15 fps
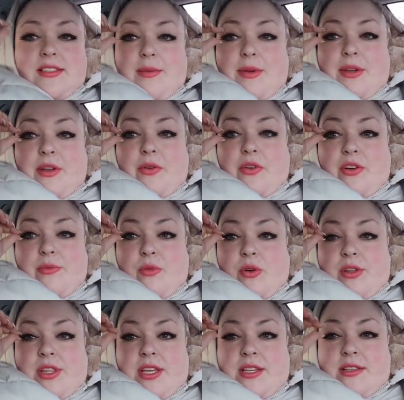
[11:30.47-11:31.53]
I'm going to order
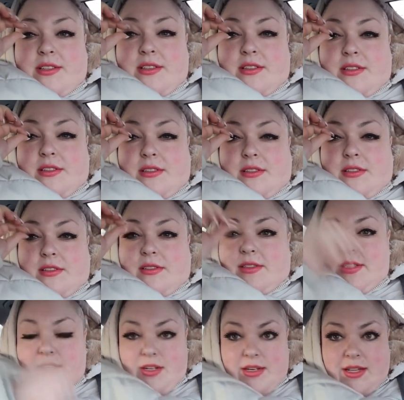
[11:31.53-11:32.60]
more of these.
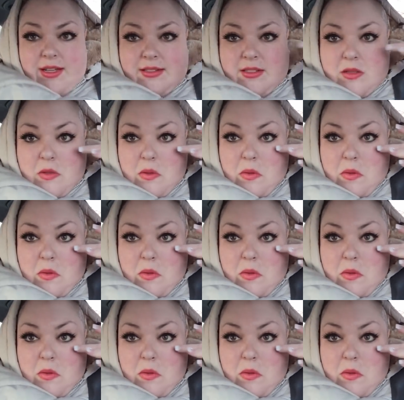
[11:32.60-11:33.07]
These are nice.